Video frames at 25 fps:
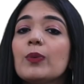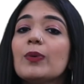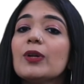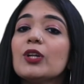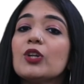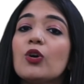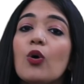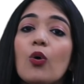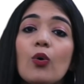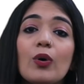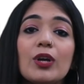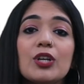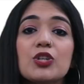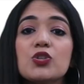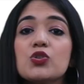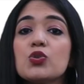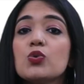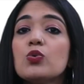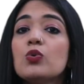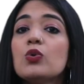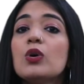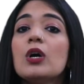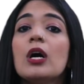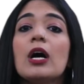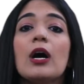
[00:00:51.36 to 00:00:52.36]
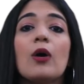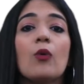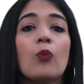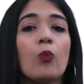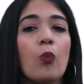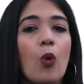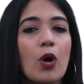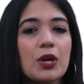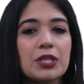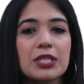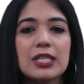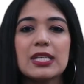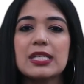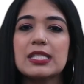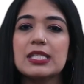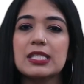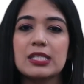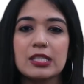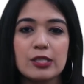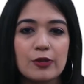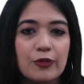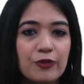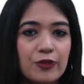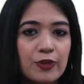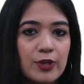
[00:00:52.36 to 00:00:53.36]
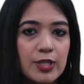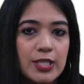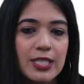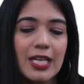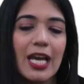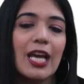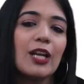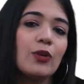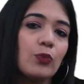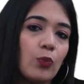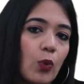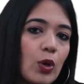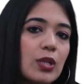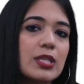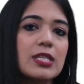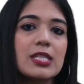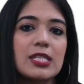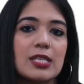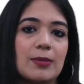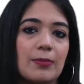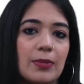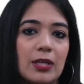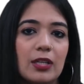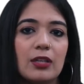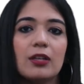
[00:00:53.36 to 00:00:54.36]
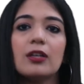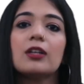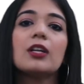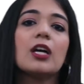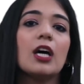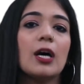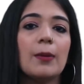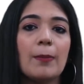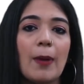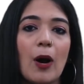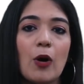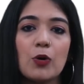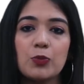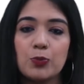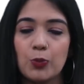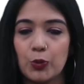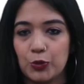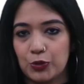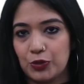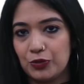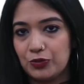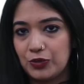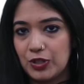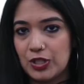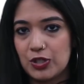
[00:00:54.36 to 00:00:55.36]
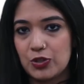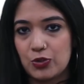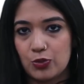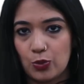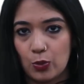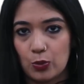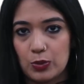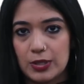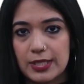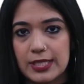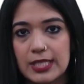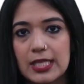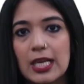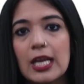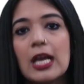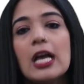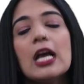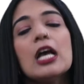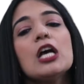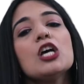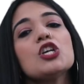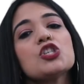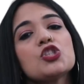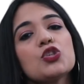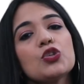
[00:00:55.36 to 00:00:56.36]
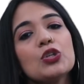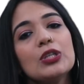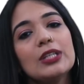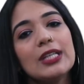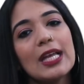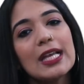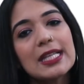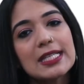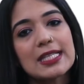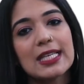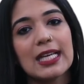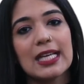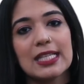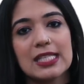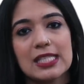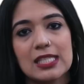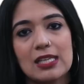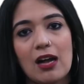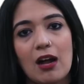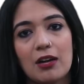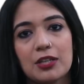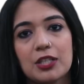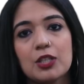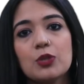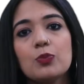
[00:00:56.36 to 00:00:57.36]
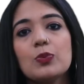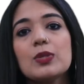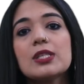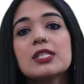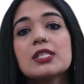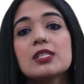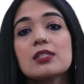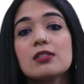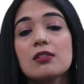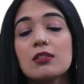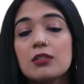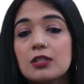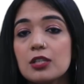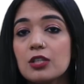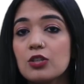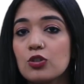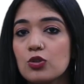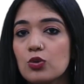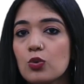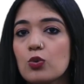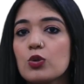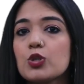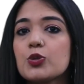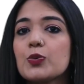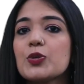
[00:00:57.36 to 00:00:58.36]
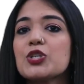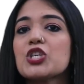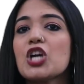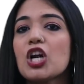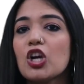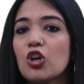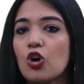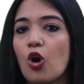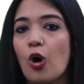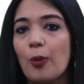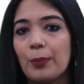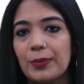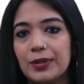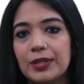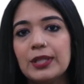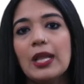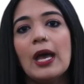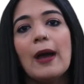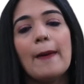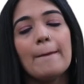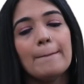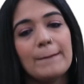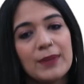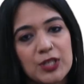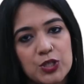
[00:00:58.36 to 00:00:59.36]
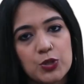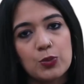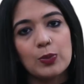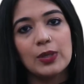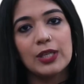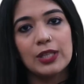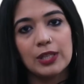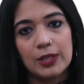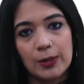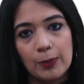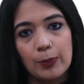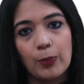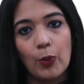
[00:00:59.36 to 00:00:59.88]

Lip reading: will go into what is different and what's similar about both of these roles. So let's get started with certain roles which are common between the